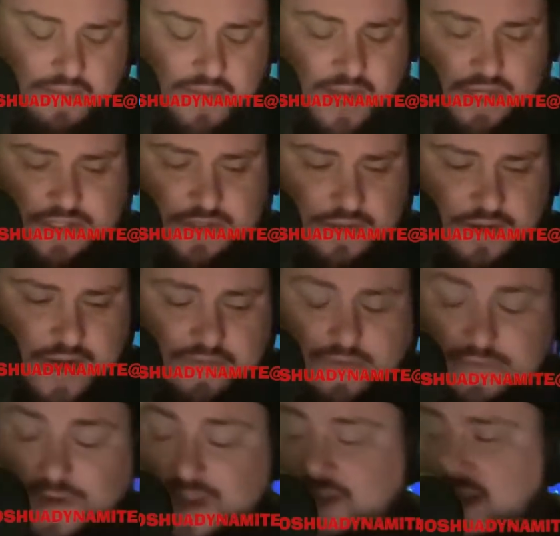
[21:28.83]
and my children have a
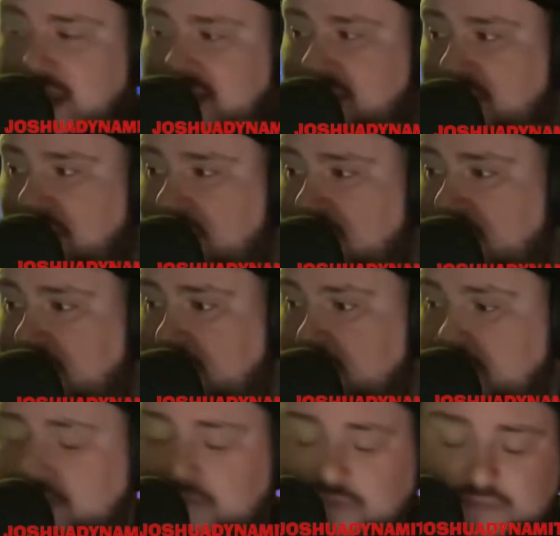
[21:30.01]
fantastic
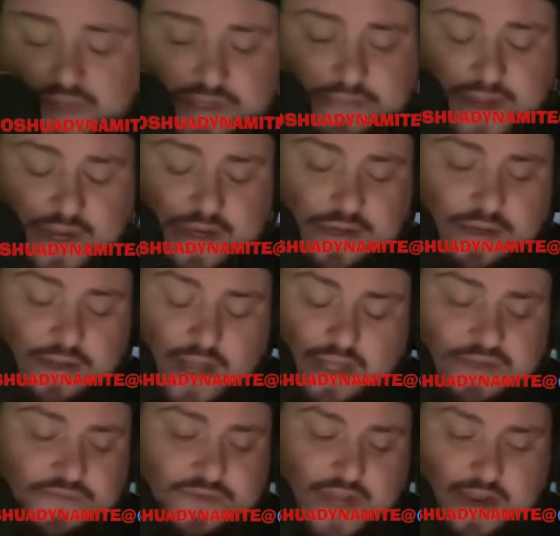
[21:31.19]
relationship and we spend
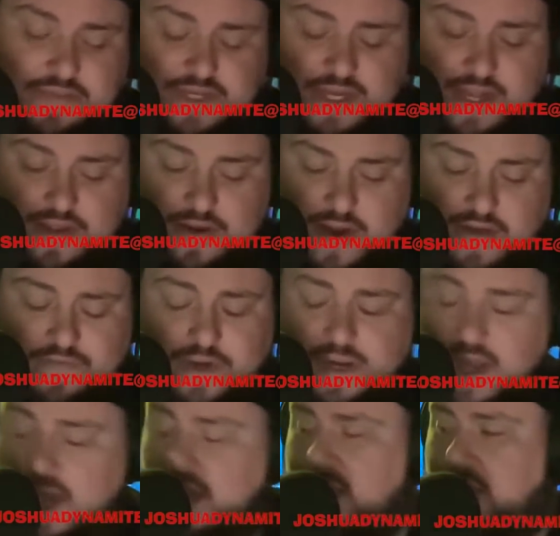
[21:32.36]
lots of time together every
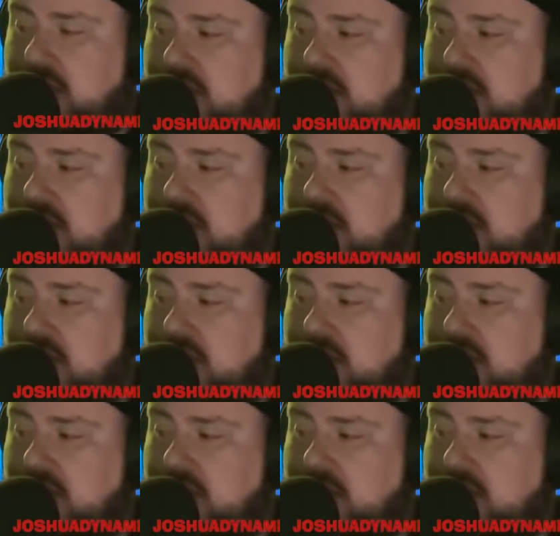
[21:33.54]
day.